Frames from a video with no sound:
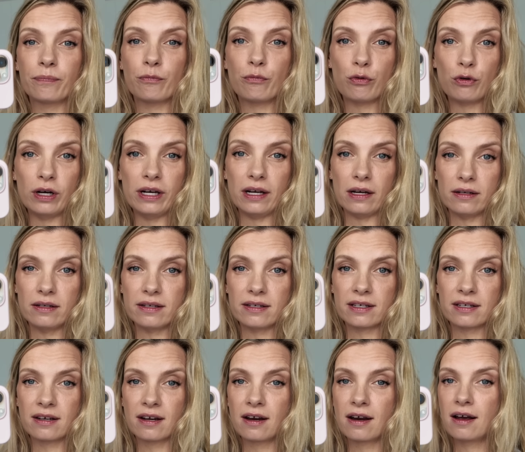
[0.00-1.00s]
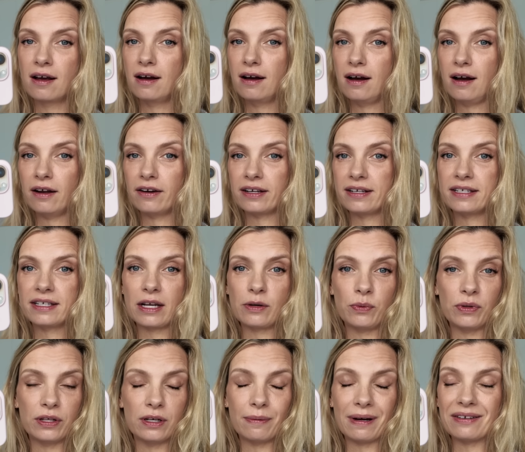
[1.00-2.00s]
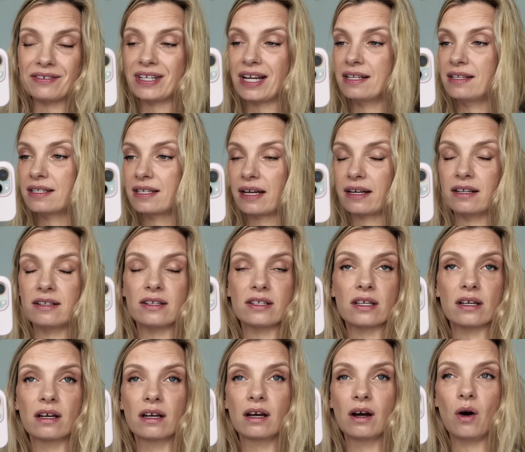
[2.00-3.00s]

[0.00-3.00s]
brilliant. And I said within about 10 seconds,